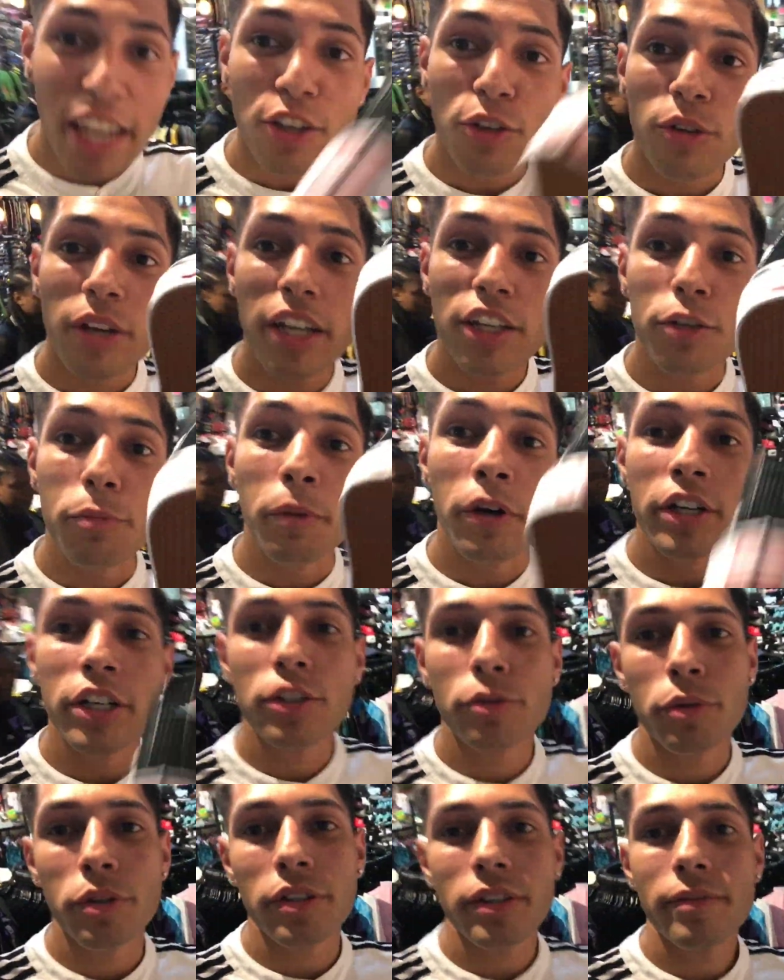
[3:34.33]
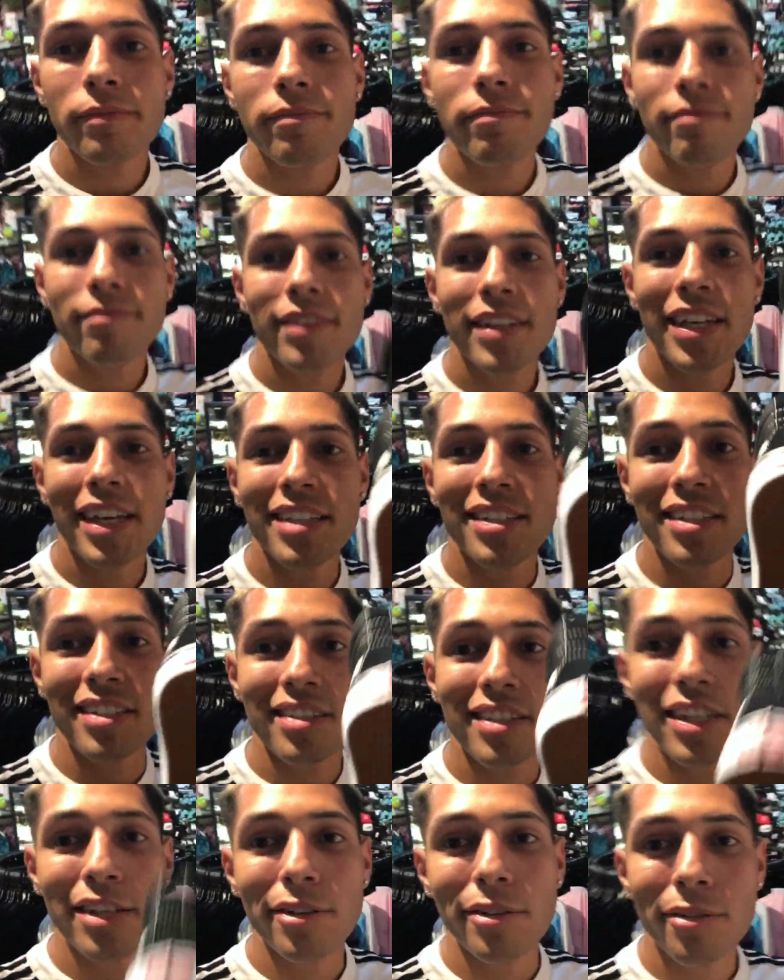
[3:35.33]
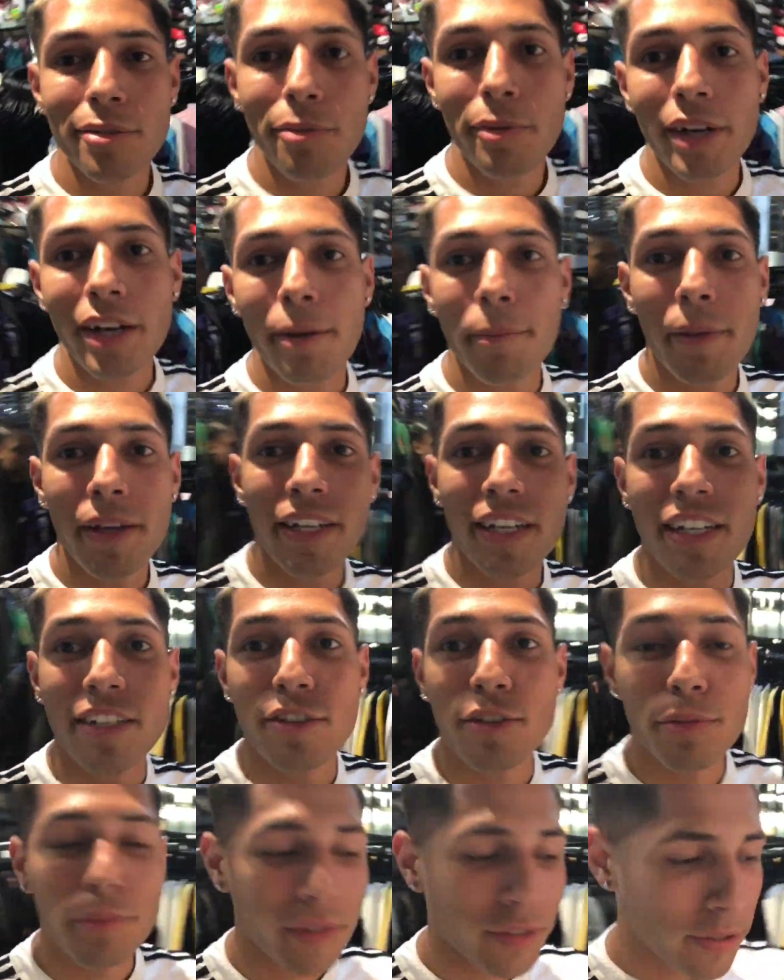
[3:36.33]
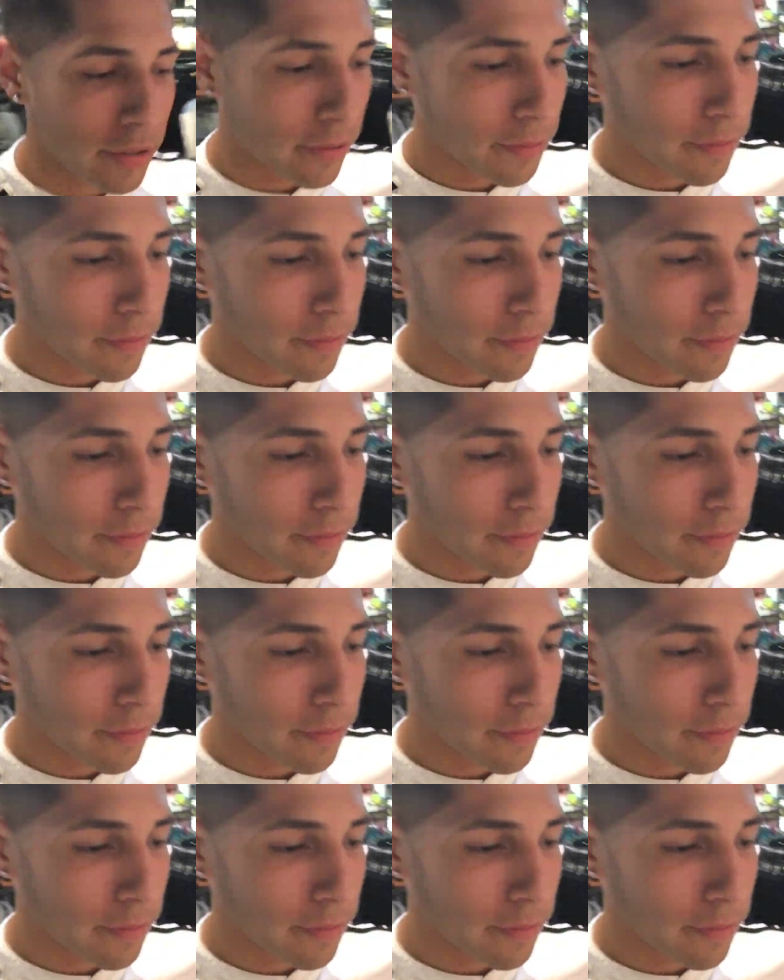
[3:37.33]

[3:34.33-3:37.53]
you get your money's worth. It's a steal. Recommended at Zoomies.